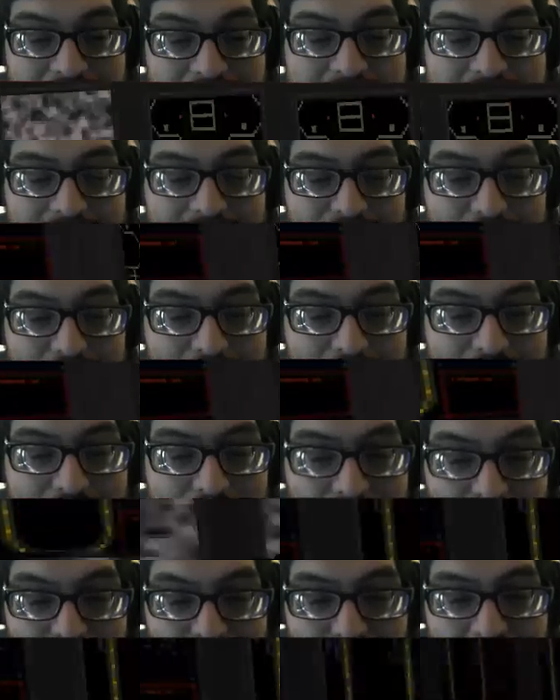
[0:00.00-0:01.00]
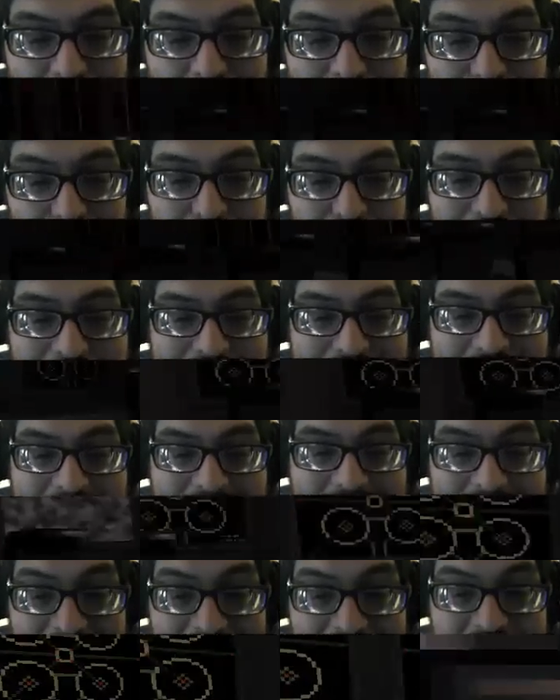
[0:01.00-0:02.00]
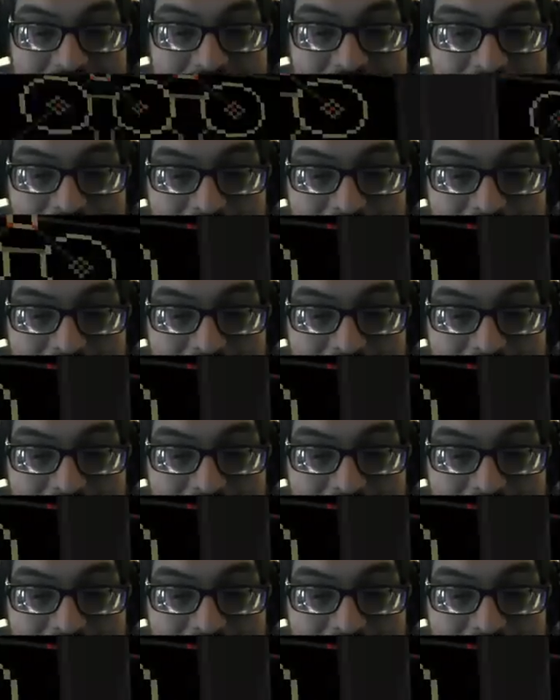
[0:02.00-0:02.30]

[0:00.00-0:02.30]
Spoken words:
isn't open. Whatever door that is.